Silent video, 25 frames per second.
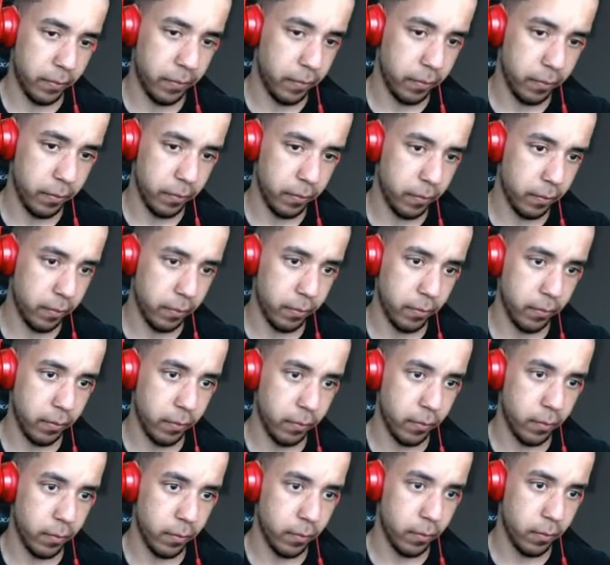
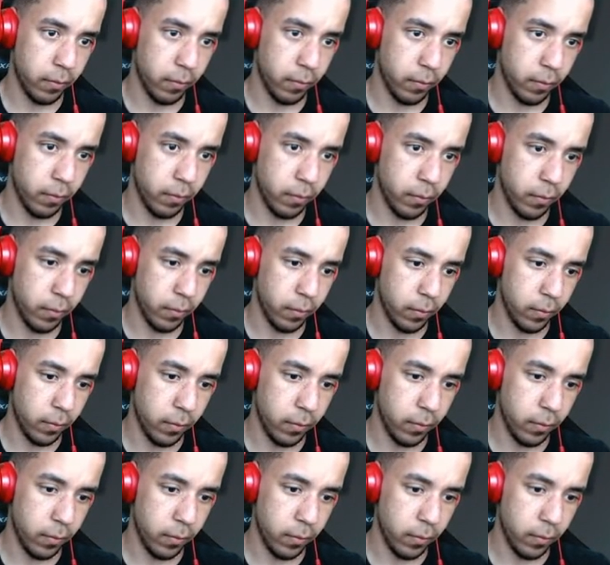
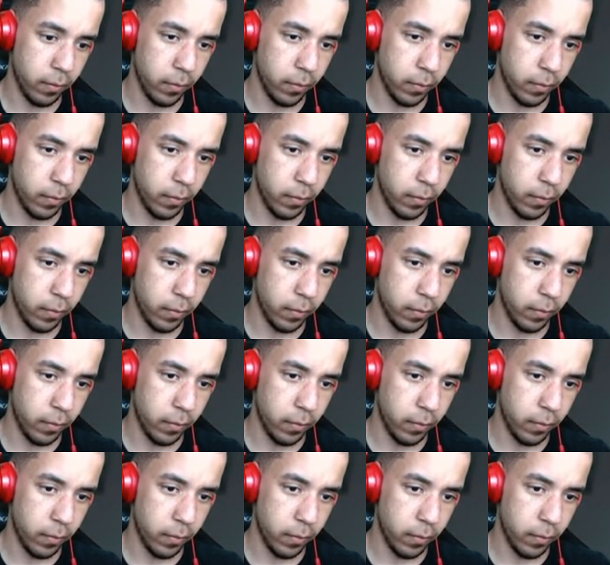(no one is talking)